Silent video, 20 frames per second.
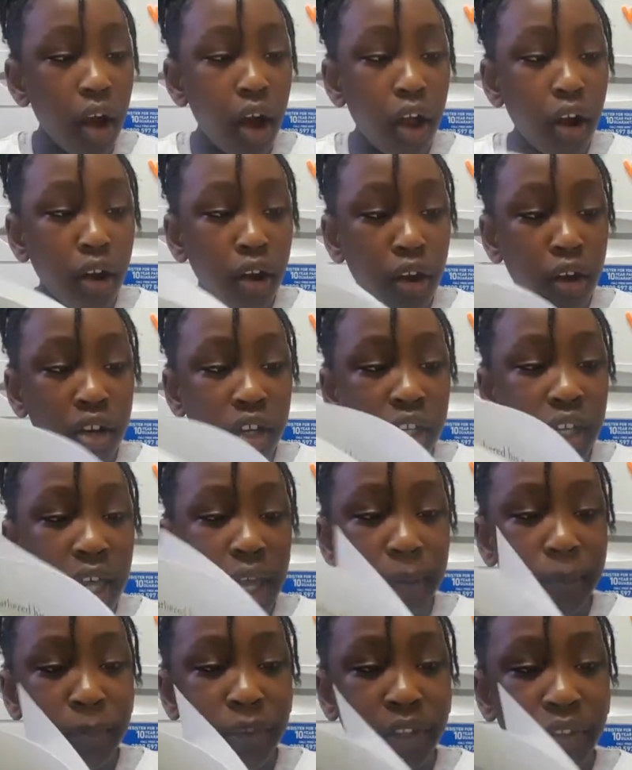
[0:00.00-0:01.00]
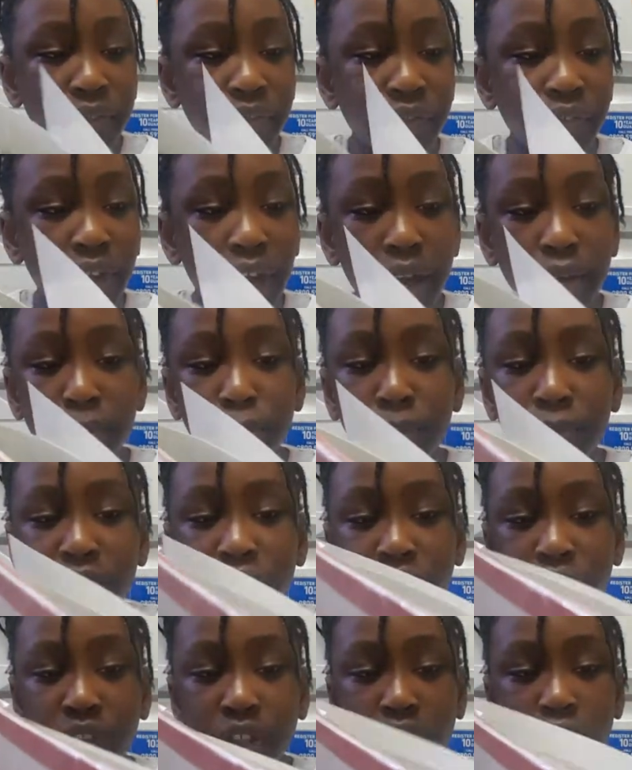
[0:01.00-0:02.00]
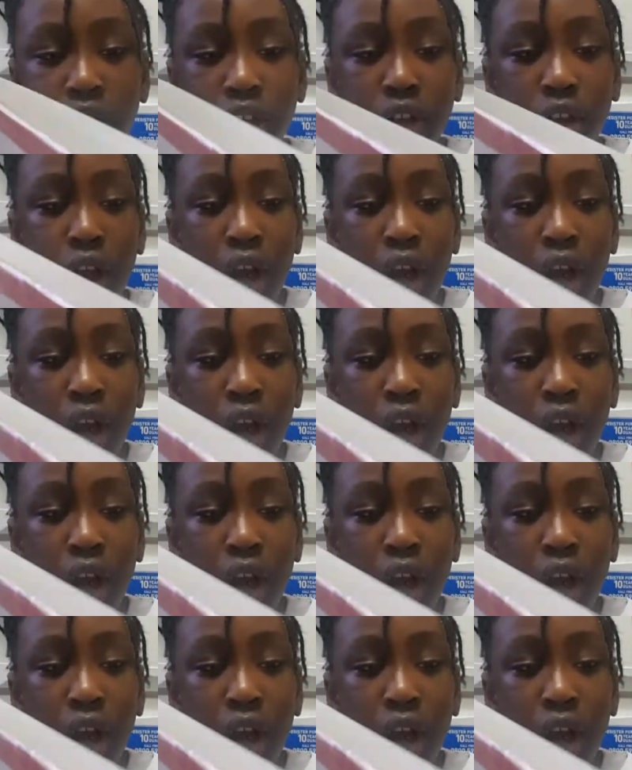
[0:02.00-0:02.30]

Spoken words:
Along came his friend Mr.